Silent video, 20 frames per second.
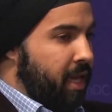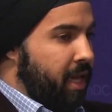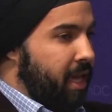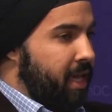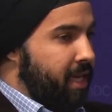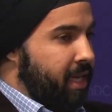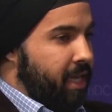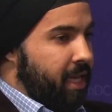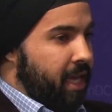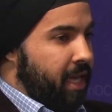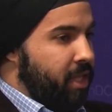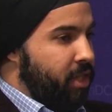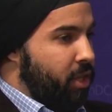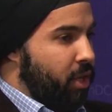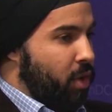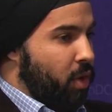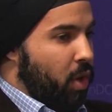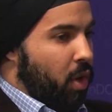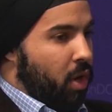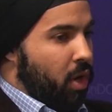And again,
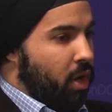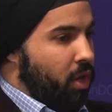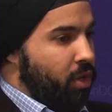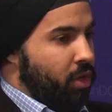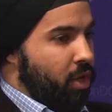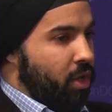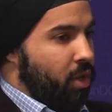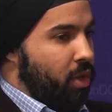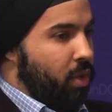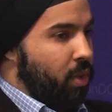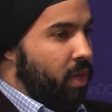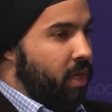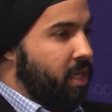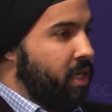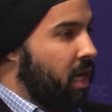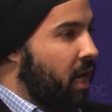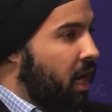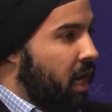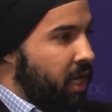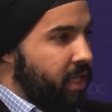there are no
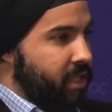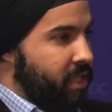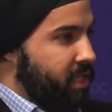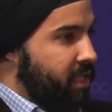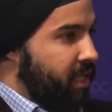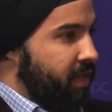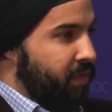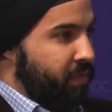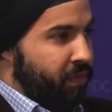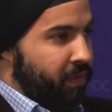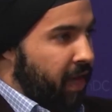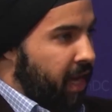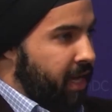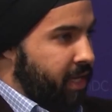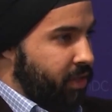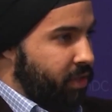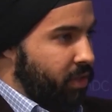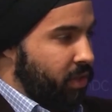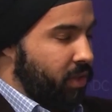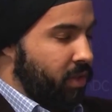constant
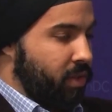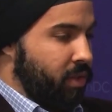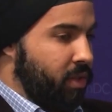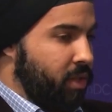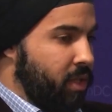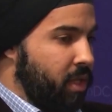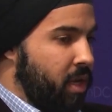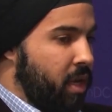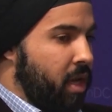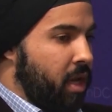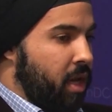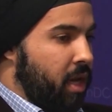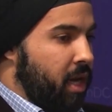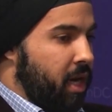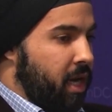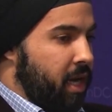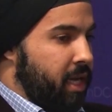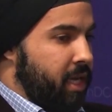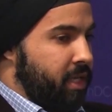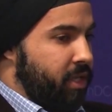factors
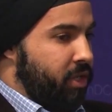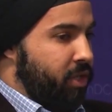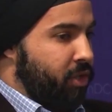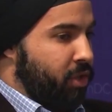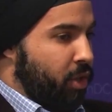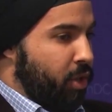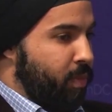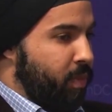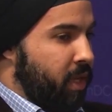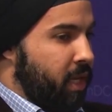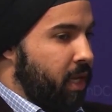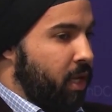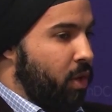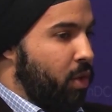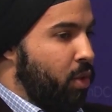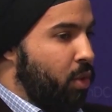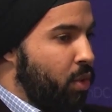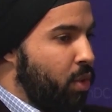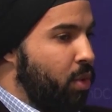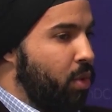in determining
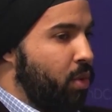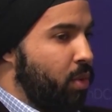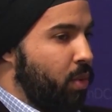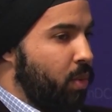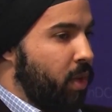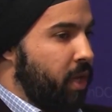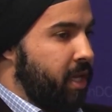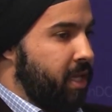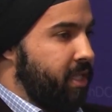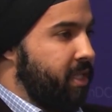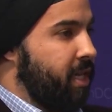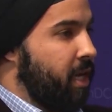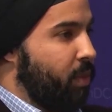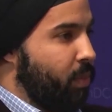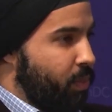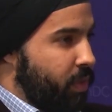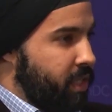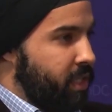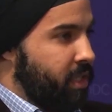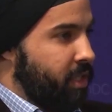who is at
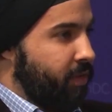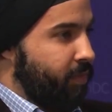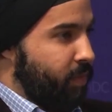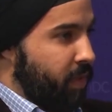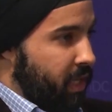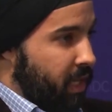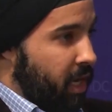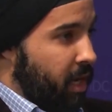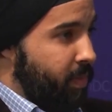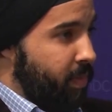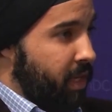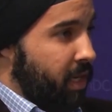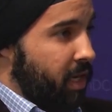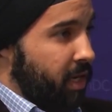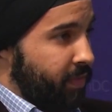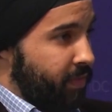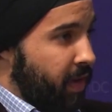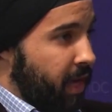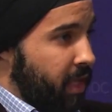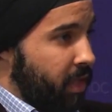risk of becoming
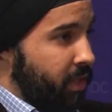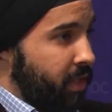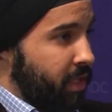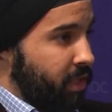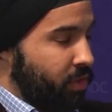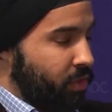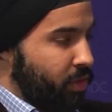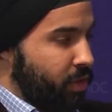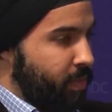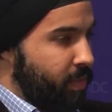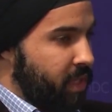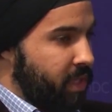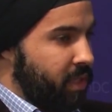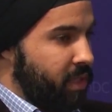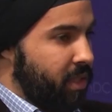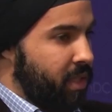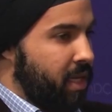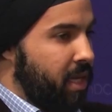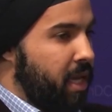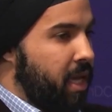a violent
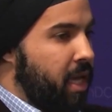extremist.